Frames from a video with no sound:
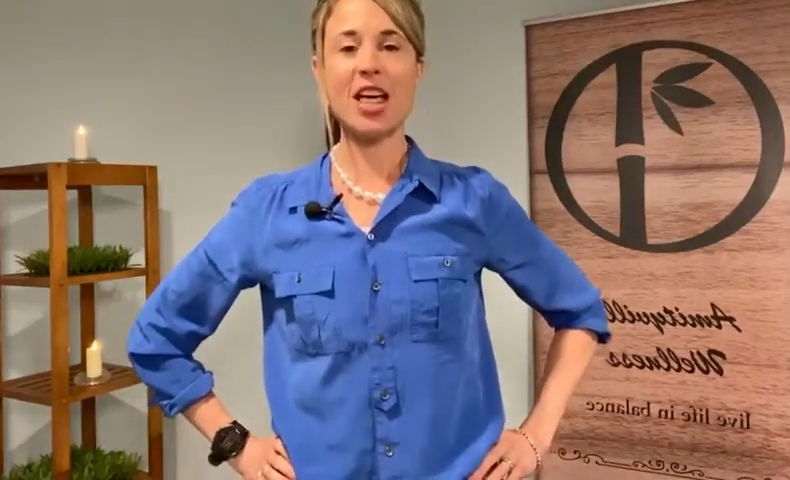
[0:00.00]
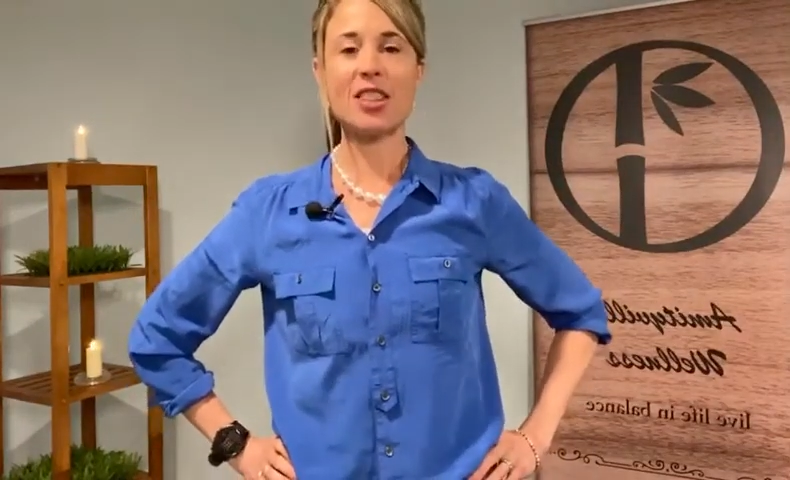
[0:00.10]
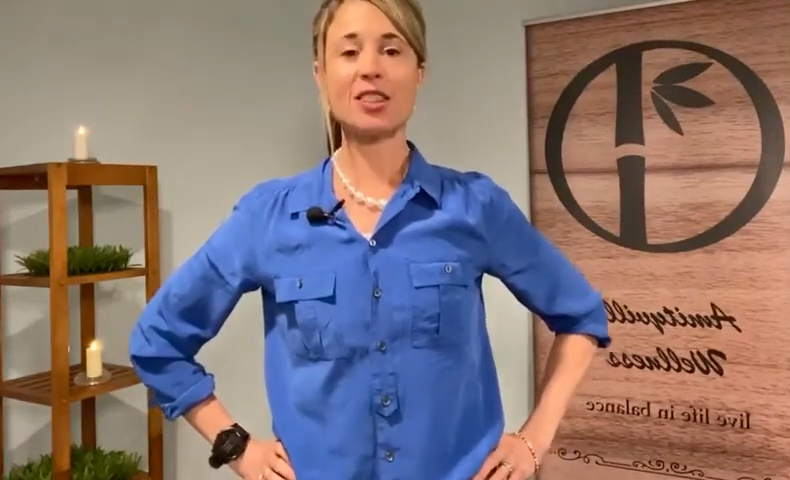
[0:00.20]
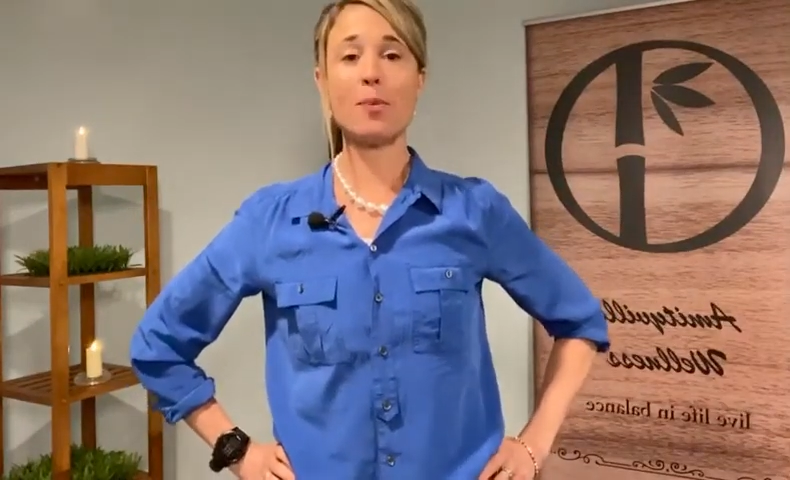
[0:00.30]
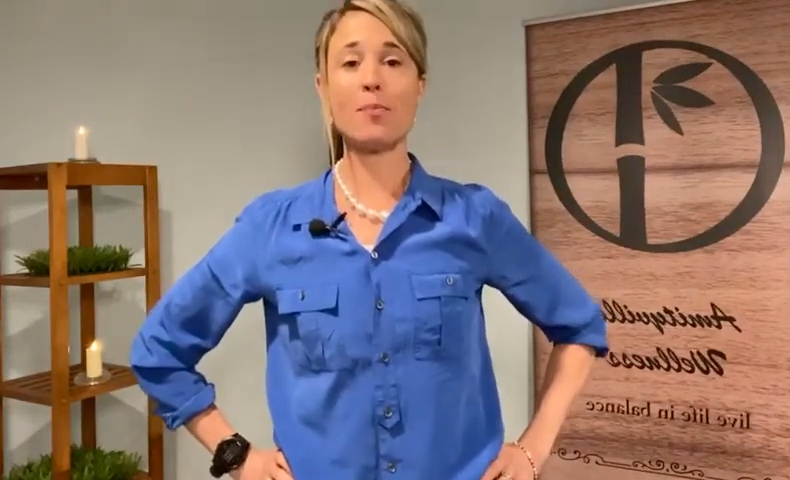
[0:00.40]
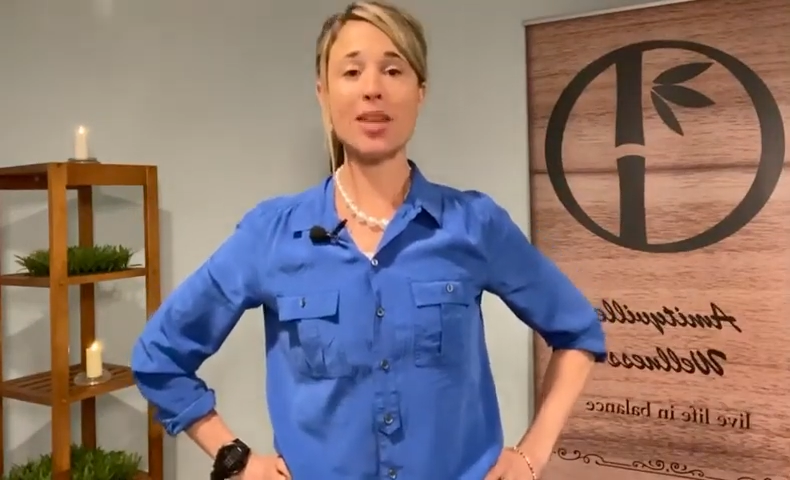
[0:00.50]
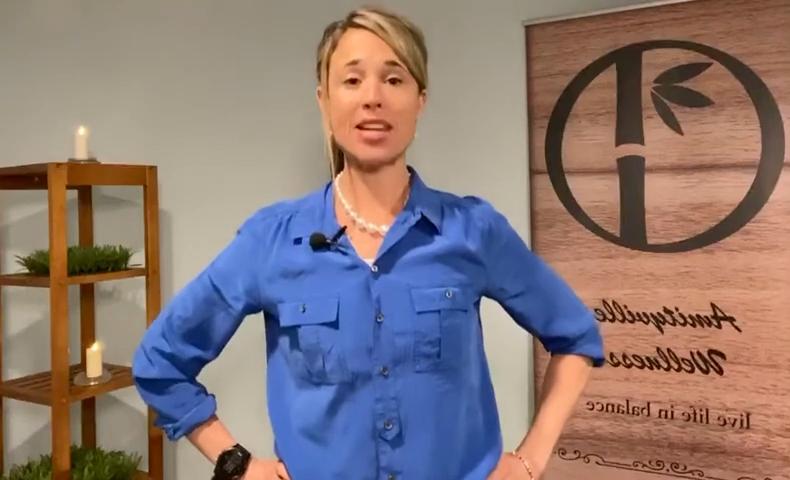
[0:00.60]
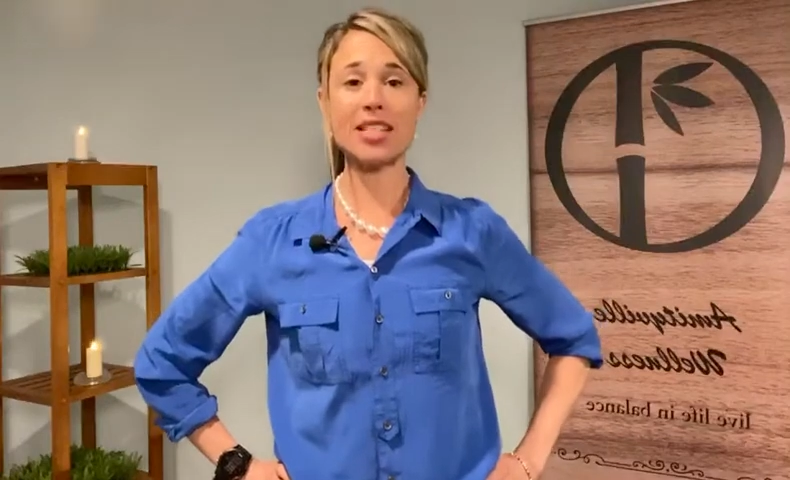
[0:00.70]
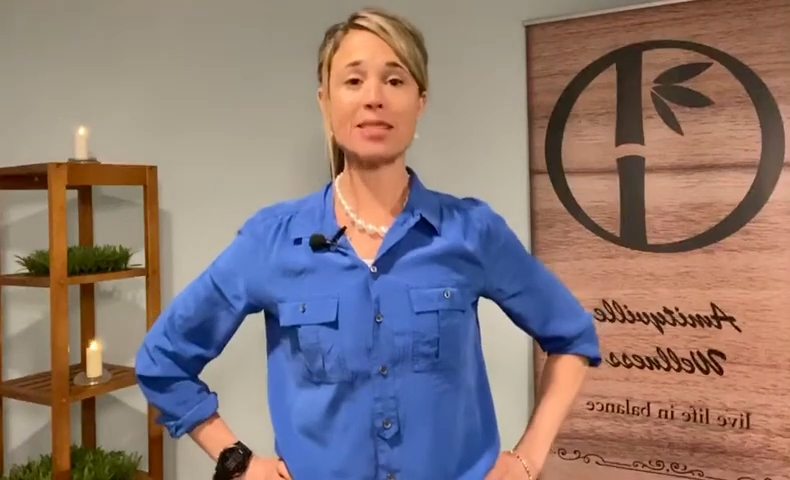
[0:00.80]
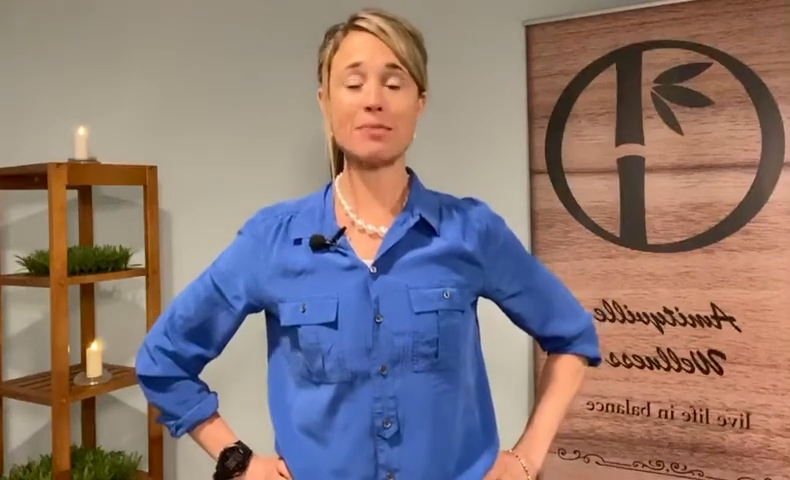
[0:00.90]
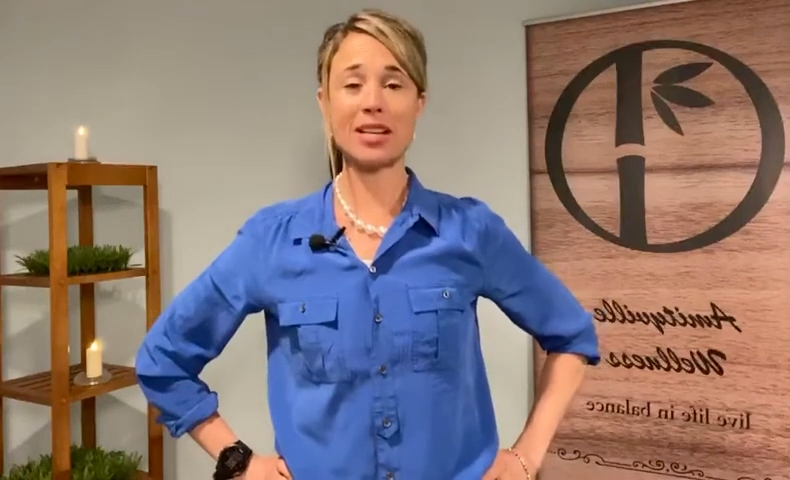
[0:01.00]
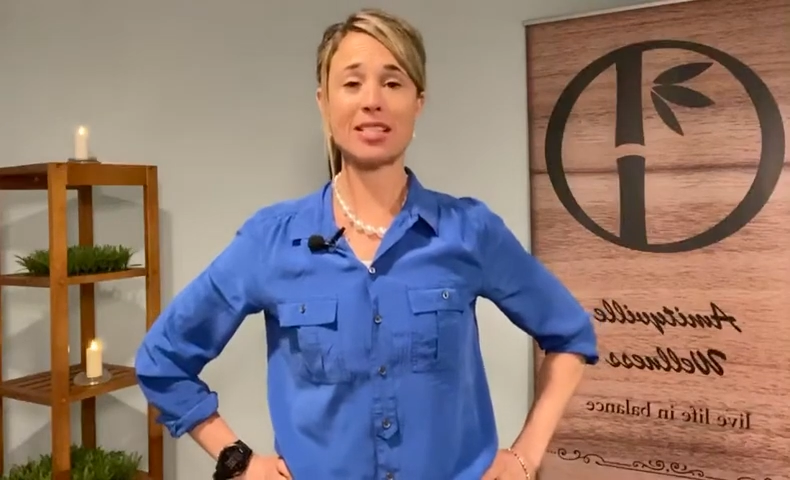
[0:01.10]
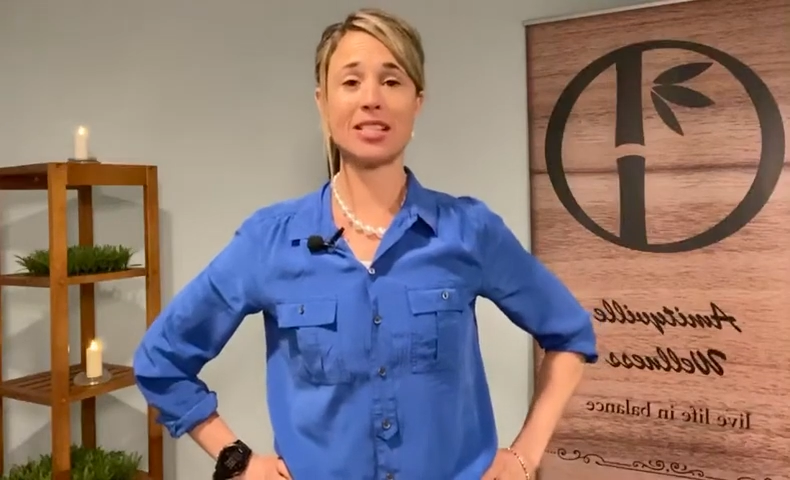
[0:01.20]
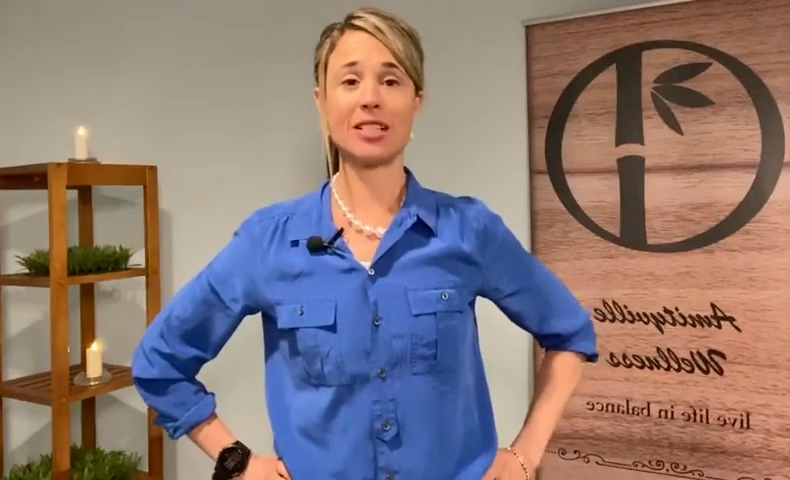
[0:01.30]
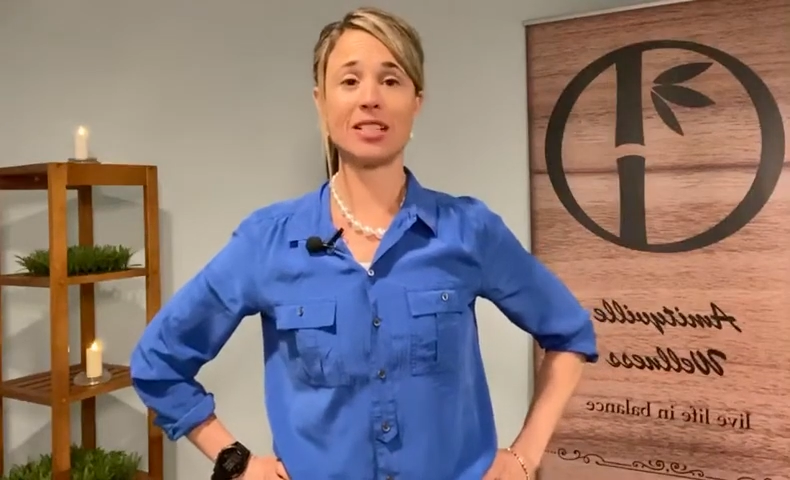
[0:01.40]
the biggest
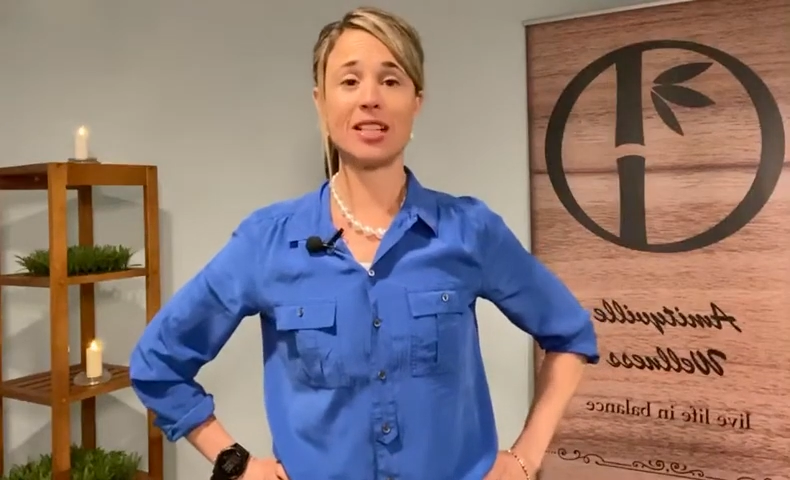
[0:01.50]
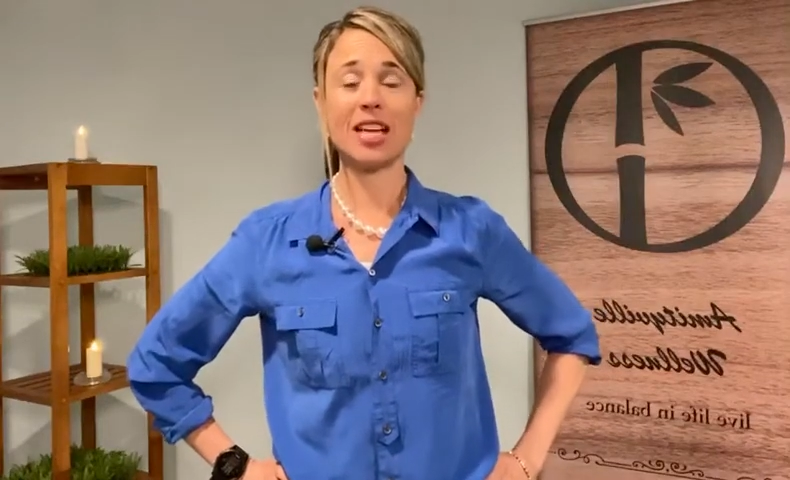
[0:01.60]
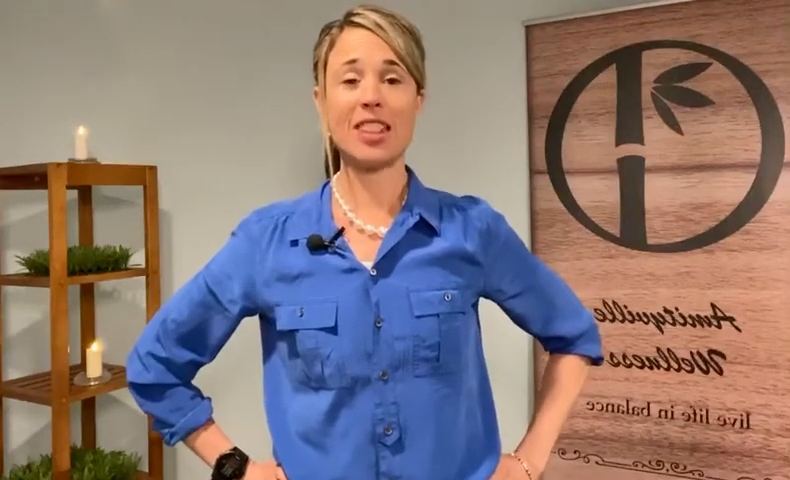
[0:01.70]
muscle